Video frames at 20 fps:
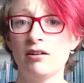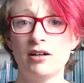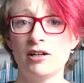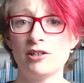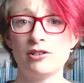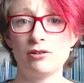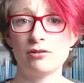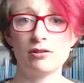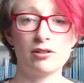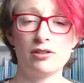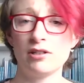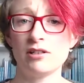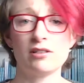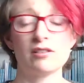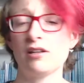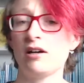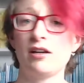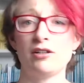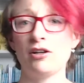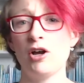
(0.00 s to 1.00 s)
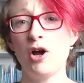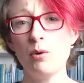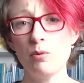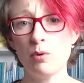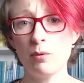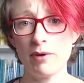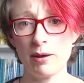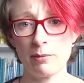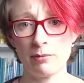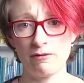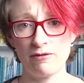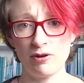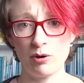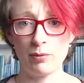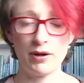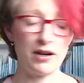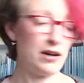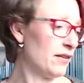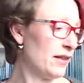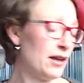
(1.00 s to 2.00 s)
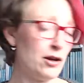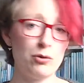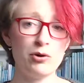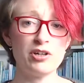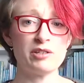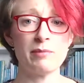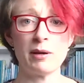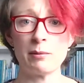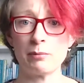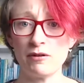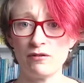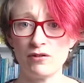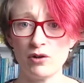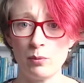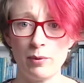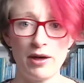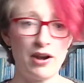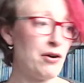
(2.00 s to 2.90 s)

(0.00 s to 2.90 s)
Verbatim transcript: I do the things that I know will make me feel better? They always make me feel better.